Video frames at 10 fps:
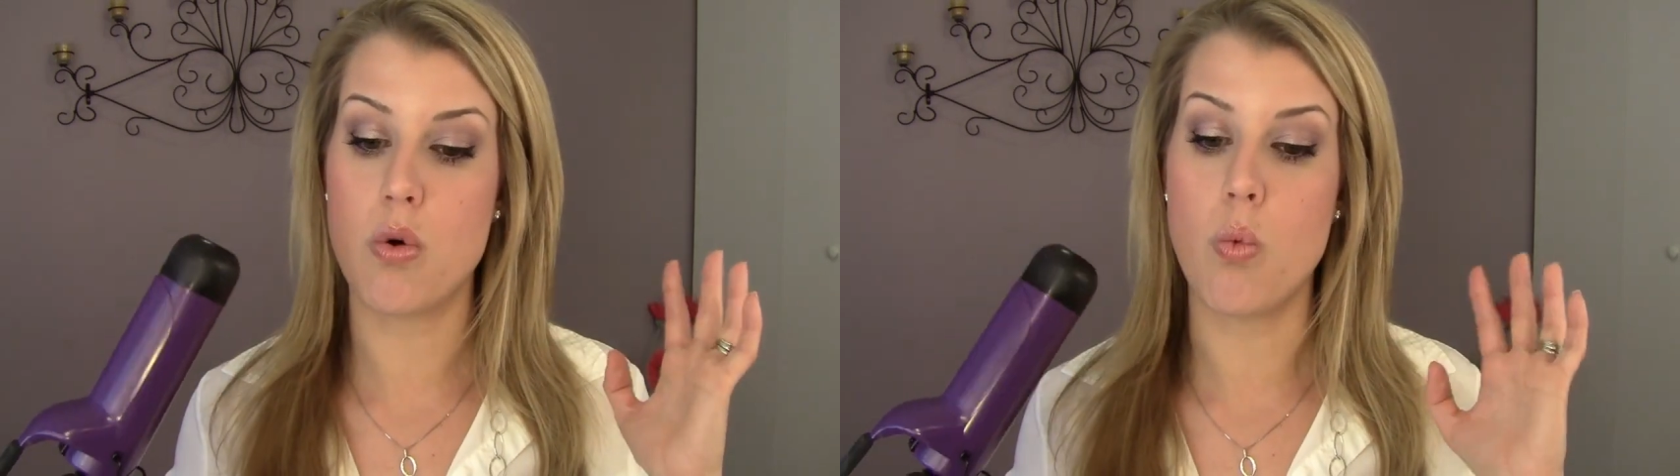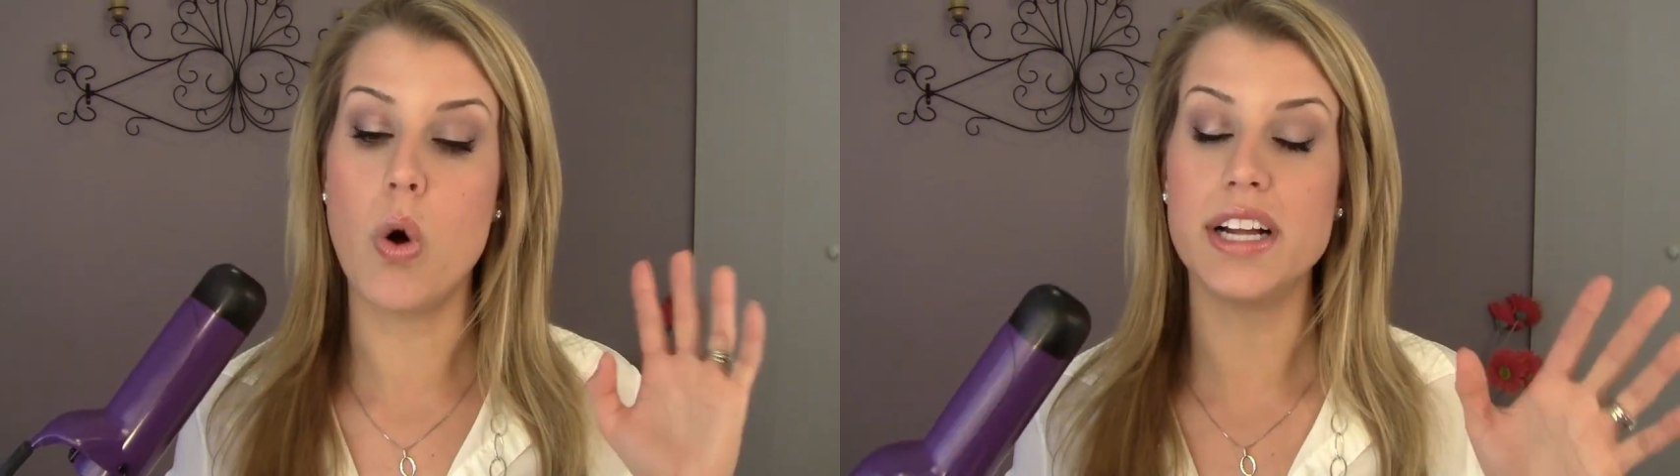
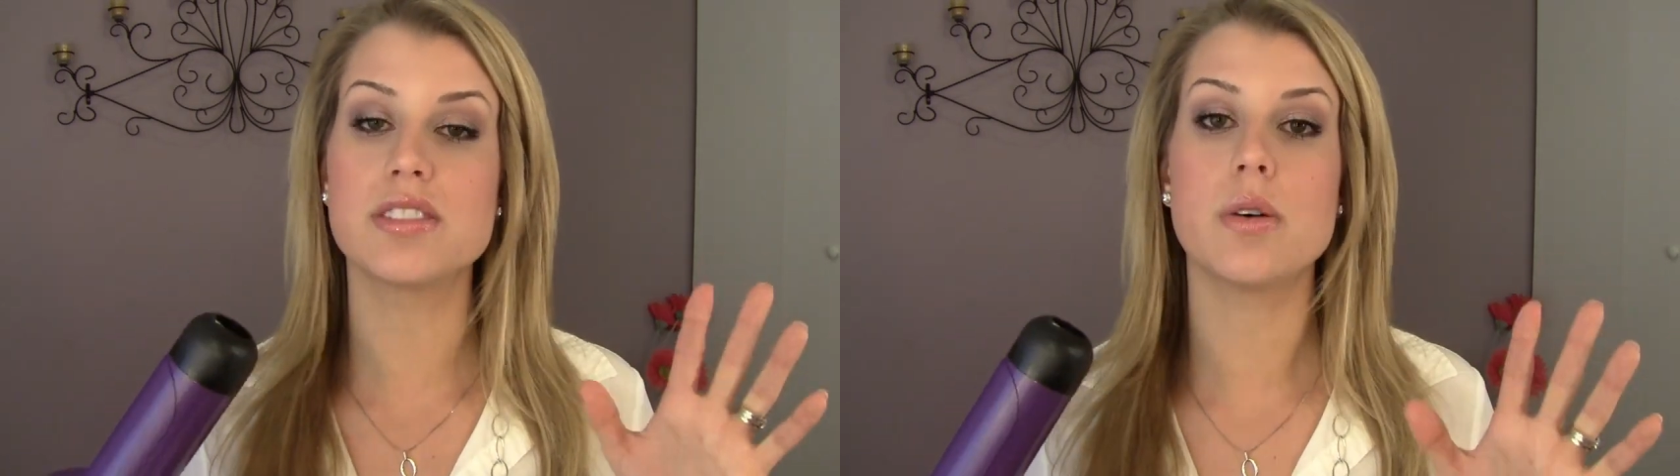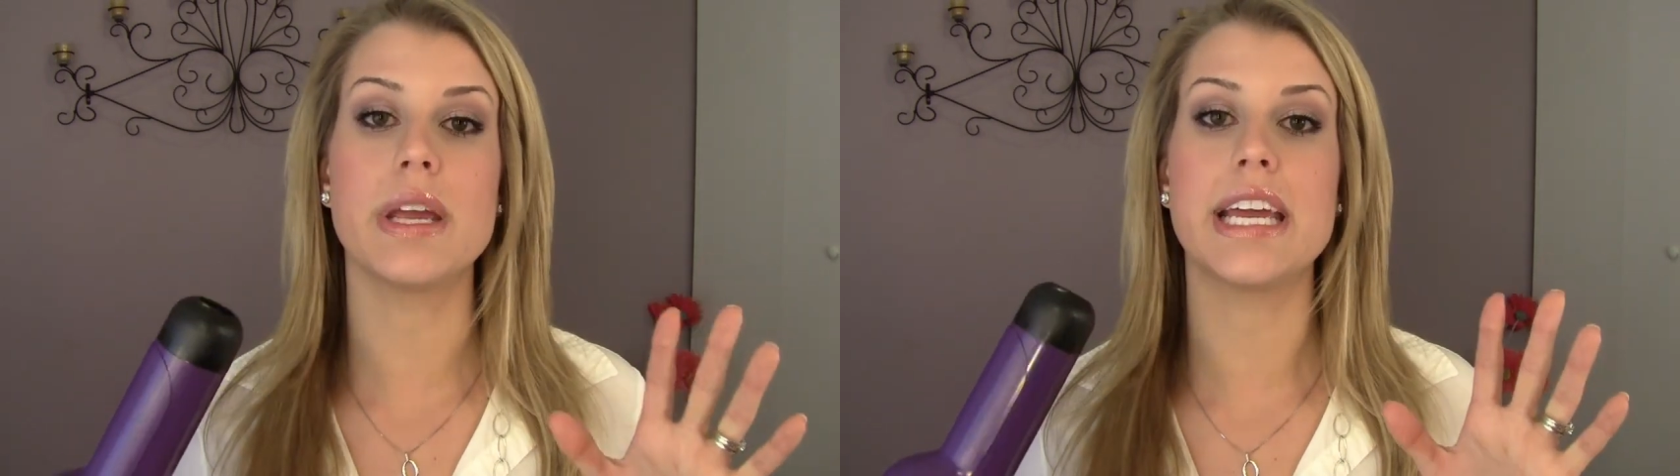
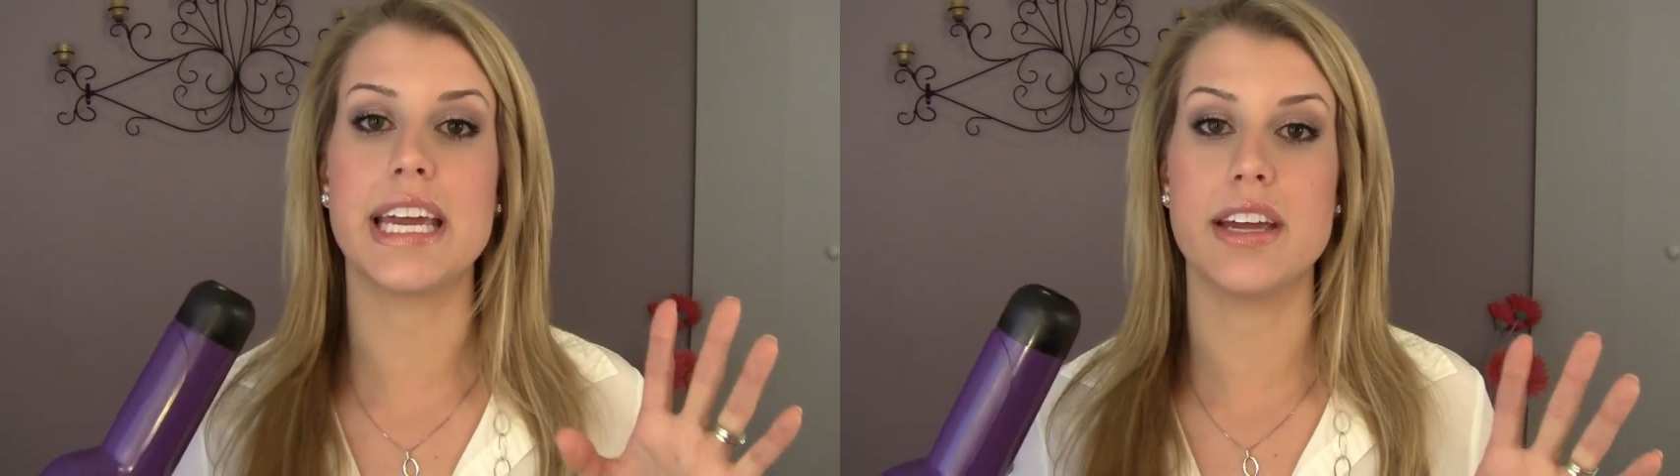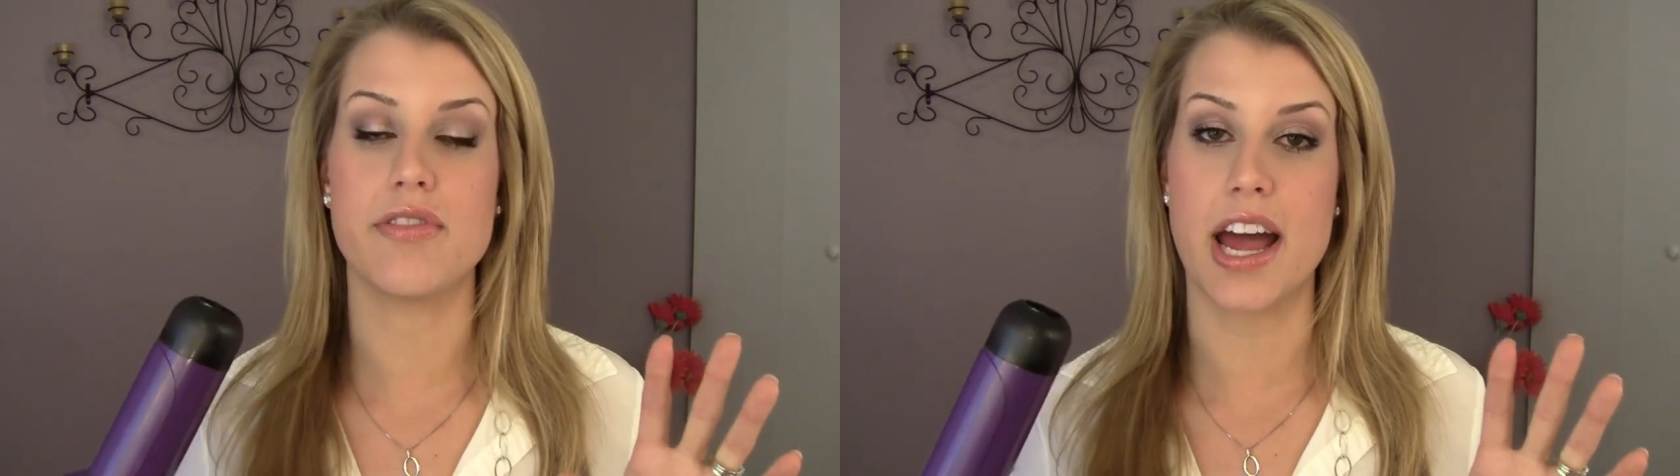once a week,
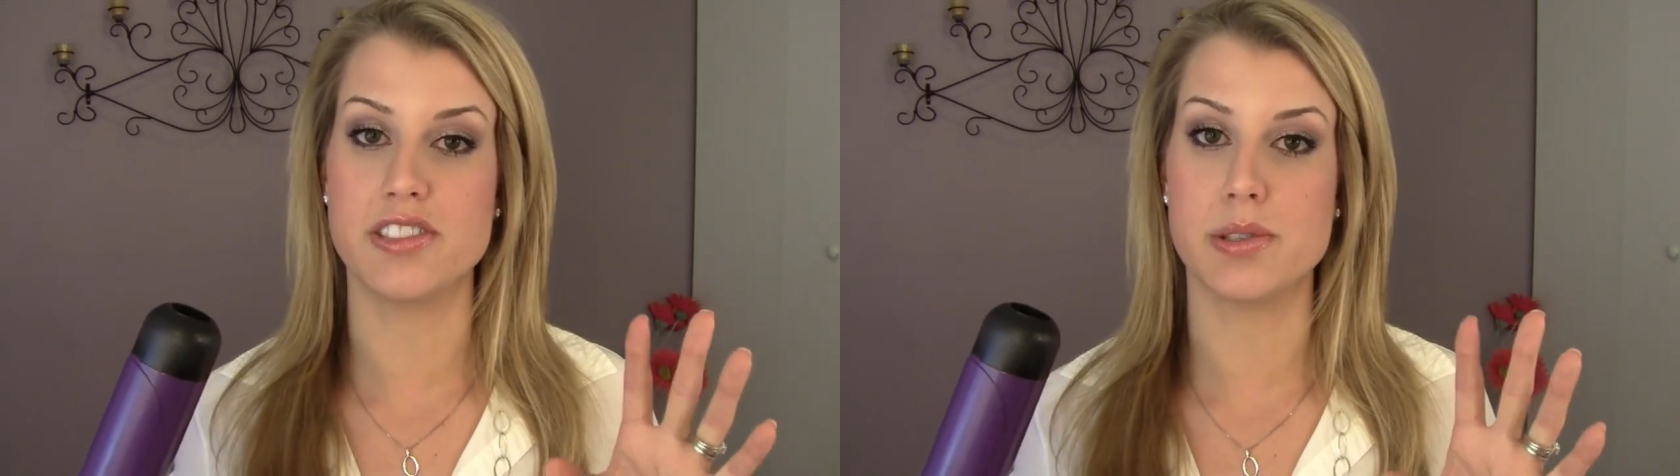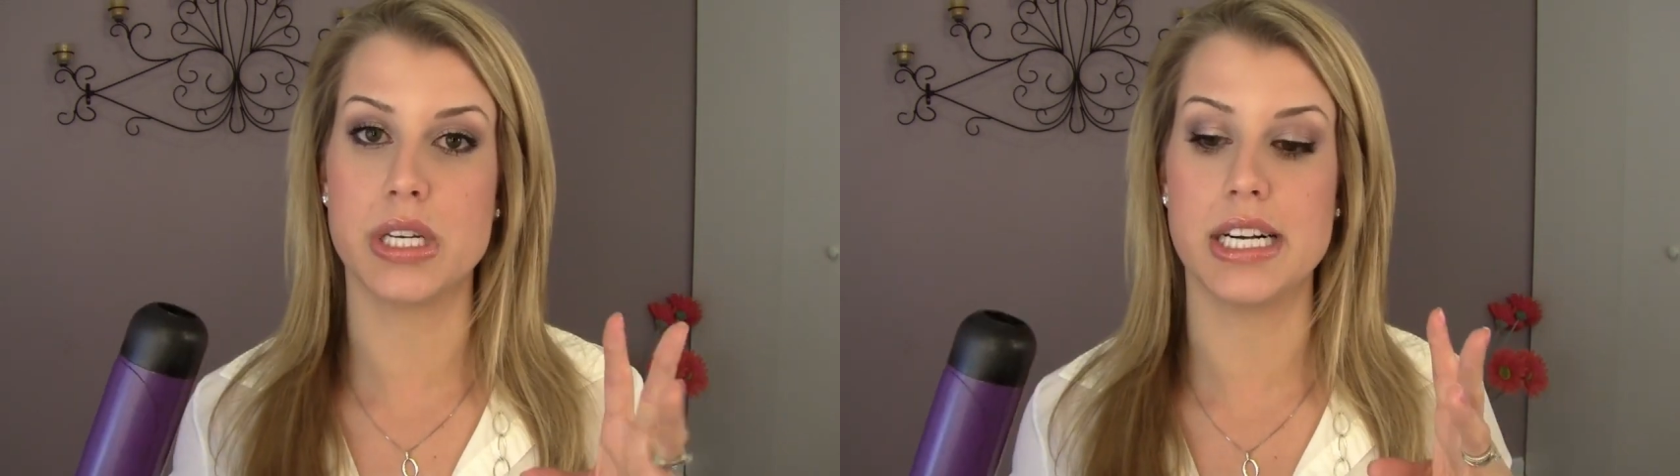if that,
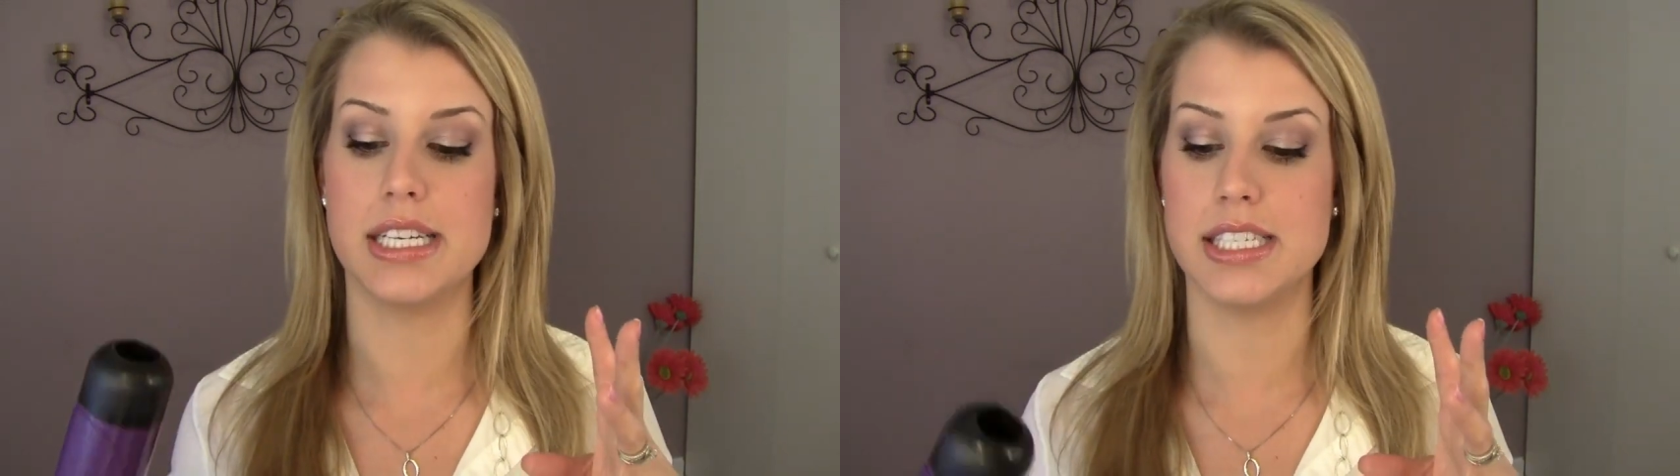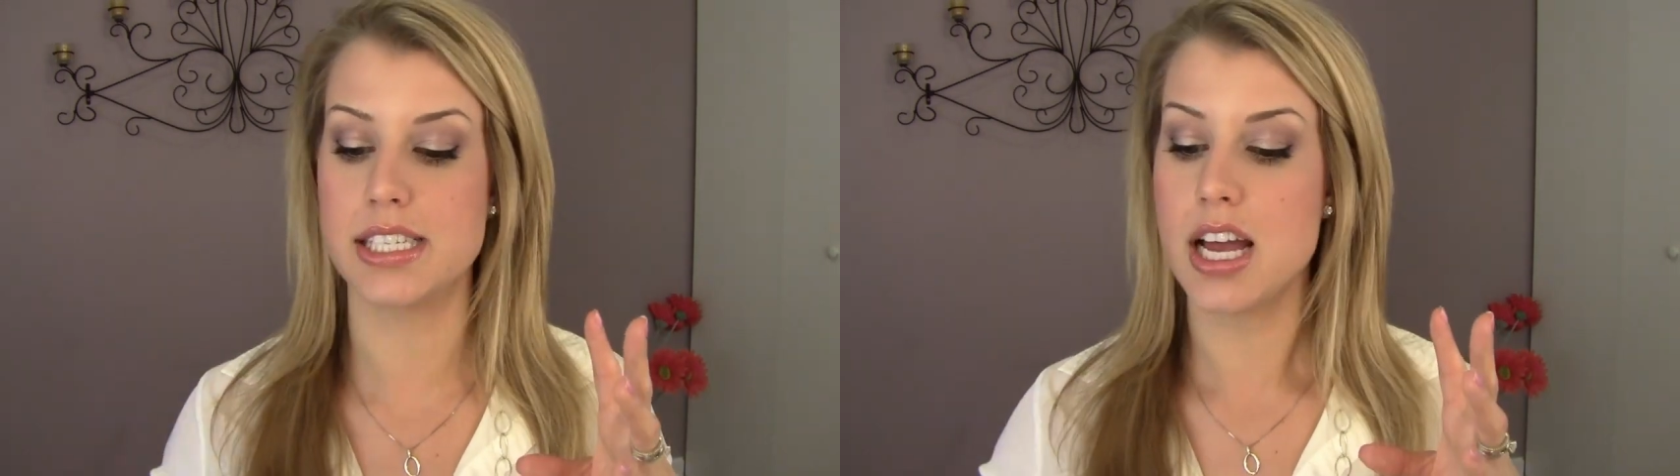just
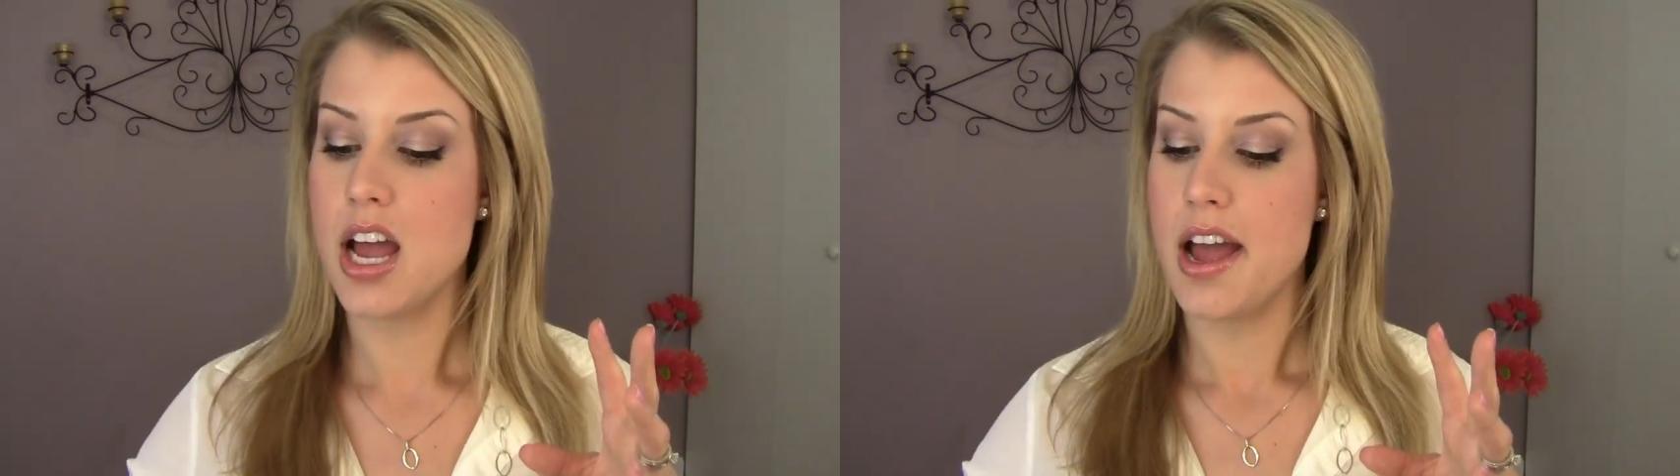because,